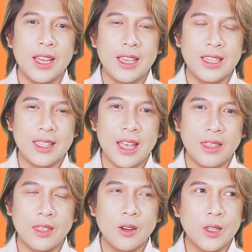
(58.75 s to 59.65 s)
is
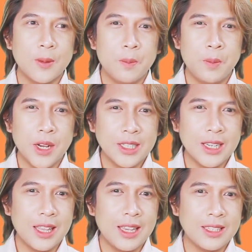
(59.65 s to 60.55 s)
that there's much
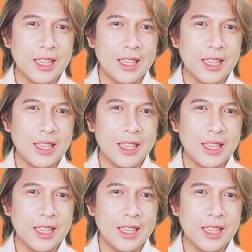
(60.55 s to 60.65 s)
less